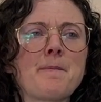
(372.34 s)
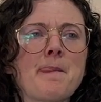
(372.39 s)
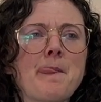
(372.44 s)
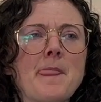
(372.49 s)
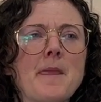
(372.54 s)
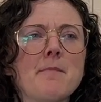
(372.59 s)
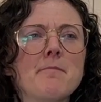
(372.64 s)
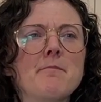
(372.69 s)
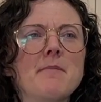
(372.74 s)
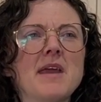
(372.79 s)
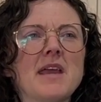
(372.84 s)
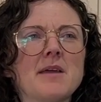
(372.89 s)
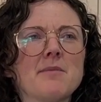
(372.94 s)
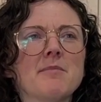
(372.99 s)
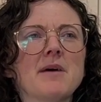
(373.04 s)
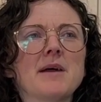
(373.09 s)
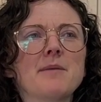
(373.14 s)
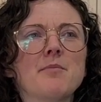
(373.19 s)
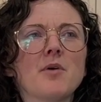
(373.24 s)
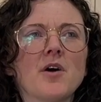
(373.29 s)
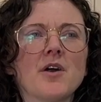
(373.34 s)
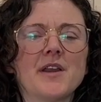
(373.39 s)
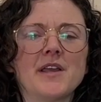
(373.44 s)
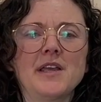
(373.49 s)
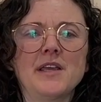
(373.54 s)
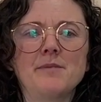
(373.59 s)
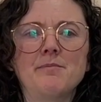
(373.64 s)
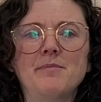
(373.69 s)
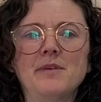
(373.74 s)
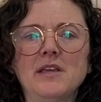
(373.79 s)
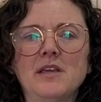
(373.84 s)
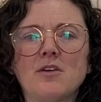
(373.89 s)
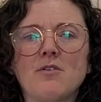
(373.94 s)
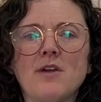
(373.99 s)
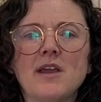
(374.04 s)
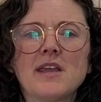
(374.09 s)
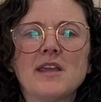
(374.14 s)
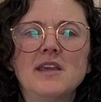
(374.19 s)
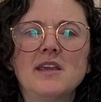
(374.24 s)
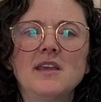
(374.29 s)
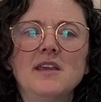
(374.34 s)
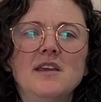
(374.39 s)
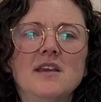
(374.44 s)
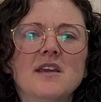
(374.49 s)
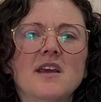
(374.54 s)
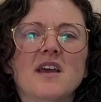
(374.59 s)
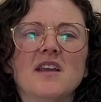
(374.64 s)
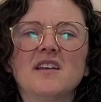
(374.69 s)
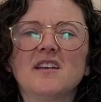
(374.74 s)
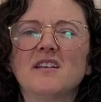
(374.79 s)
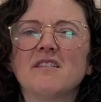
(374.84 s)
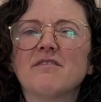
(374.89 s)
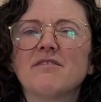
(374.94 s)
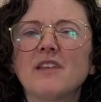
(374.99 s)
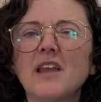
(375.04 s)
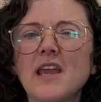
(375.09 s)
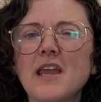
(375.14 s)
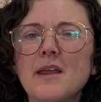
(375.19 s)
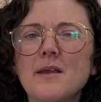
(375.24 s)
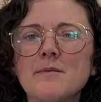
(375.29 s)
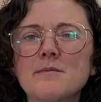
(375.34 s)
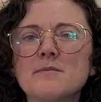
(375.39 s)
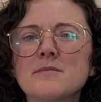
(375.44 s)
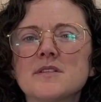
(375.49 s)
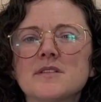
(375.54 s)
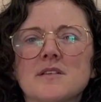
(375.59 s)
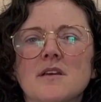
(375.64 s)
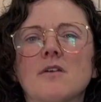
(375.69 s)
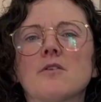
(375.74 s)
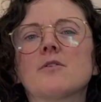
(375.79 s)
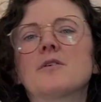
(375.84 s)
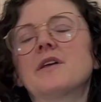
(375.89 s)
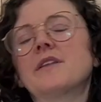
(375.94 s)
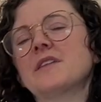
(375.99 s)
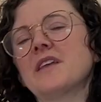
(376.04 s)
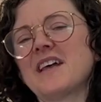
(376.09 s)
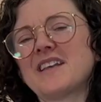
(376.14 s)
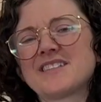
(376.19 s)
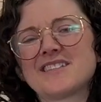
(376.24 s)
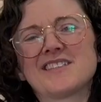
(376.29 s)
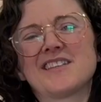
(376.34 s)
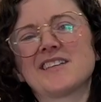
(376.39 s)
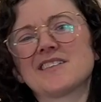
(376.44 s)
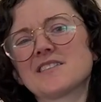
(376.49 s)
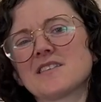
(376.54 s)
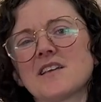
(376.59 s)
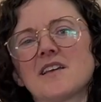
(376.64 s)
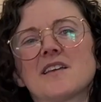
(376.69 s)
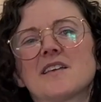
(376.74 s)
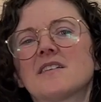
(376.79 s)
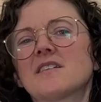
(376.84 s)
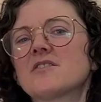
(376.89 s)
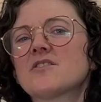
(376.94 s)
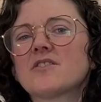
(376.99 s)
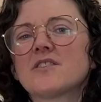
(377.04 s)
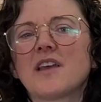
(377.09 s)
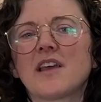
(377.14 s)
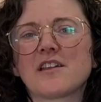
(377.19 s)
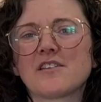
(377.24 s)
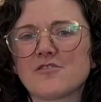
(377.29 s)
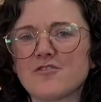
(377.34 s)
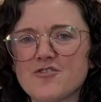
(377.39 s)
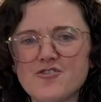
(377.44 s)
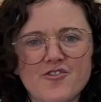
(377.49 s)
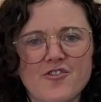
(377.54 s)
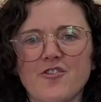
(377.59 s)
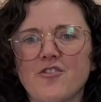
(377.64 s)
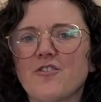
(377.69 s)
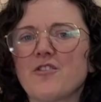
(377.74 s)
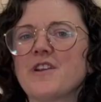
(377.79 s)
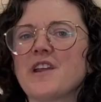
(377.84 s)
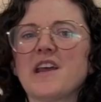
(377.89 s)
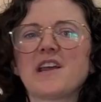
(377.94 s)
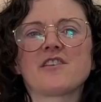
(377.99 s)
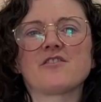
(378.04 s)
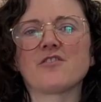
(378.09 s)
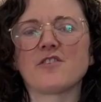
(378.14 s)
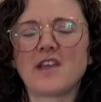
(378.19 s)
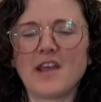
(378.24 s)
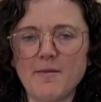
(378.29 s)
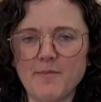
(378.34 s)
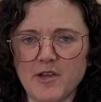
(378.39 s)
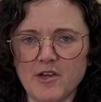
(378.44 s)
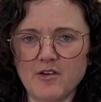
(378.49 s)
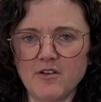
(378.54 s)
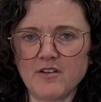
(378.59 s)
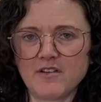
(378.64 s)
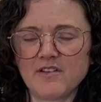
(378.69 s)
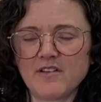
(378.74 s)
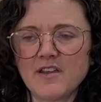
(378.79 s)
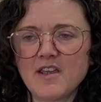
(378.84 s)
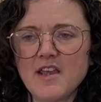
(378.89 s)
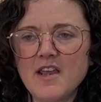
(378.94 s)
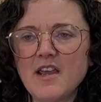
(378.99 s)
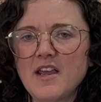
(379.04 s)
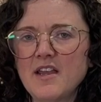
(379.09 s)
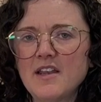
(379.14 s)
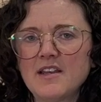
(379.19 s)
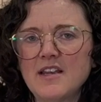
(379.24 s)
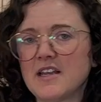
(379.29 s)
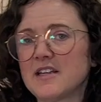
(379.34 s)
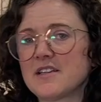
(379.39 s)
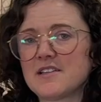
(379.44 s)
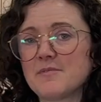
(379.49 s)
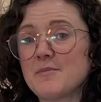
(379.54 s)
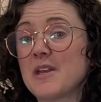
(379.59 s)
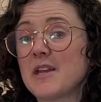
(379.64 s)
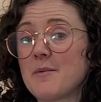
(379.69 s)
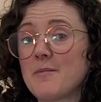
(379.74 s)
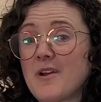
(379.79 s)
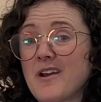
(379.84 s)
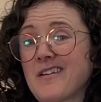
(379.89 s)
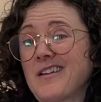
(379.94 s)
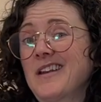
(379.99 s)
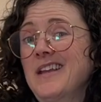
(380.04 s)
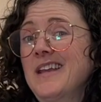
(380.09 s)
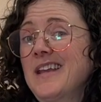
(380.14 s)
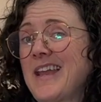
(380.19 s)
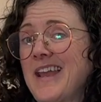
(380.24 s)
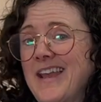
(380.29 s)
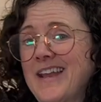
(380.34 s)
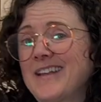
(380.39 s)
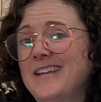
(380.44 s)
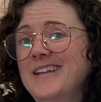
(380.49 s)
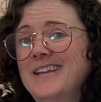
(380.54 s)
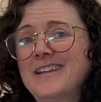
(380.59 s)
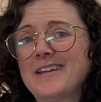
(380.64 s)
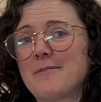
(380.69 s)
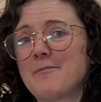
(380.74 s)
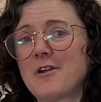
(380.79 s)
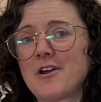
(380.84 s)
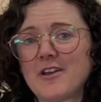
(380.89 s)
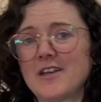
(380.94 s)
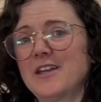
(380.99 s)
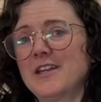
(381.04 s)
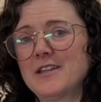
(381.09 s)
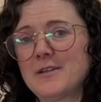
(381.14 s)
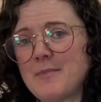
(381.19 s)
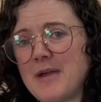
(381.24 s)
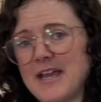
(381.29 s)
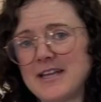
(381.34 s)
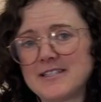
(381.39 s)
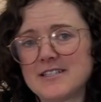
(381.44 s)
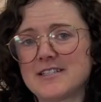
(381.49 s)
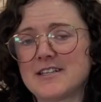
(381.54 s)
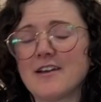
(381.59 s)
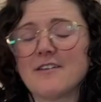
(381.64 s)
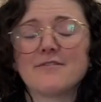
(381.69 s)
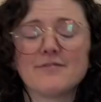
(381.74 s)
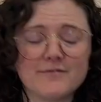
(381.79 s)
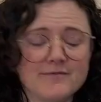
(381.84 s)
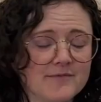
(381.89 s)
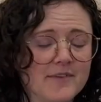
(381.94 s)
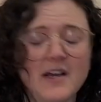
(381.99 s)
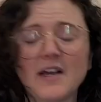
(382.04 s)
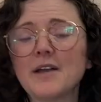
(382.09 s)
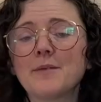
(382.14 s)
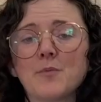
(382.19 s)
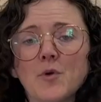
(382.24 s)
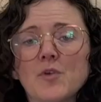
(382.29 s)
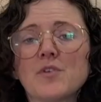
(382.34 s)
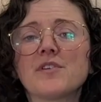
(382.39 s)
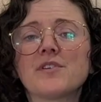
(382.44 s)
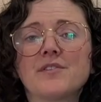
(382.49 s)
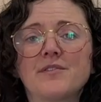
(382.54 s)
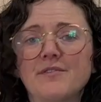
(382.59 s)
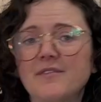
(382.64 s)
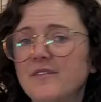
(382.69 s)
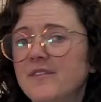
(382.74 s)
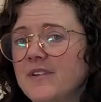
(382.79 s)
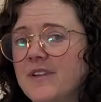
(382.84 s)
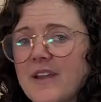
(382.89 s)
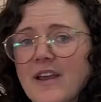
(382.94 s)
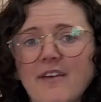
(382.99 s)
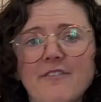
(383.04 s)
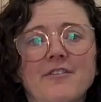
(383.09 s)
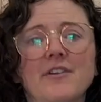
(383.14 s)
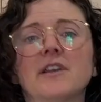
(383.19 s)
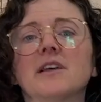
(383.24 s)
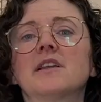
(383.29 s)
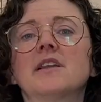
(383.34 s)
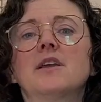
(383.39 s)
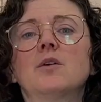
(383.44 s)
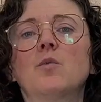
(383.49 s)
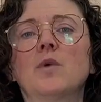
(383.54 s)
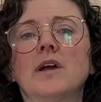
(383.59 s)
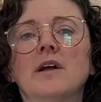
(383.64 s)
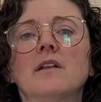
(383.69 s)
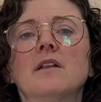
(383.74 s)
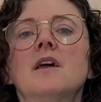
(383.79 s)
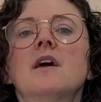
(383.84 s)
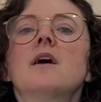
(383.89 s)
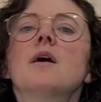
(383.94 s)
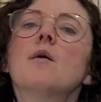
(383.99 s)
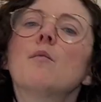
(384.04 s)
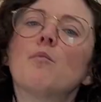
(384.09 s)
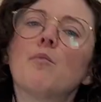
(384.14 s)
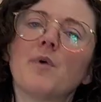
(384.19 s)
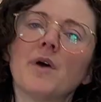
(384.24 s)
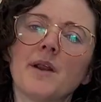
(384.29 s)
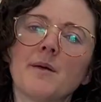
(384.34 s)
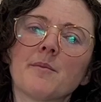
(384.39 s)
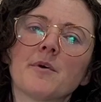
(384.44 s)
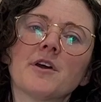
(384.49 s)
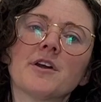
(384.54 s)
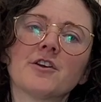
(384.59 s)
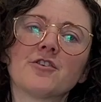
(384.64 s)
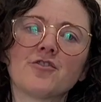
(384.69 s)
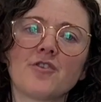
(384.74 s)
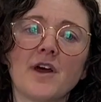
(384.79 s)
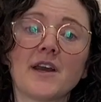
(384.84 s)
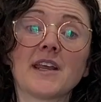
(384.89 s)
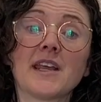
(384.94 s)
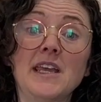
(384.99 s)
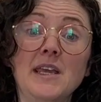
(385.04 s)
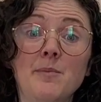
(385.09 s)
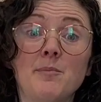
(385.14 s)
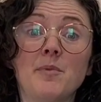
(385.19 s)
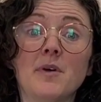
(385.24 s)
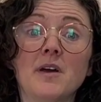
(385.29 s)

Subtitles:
make my body be cranky and inflamed. And that's things like extra sugar and extra chemicals. Now, it doesn't mean I'm not going to eat candy and I'm not going to eat the bad stuff. I most definitely will, but I'm going to try to keep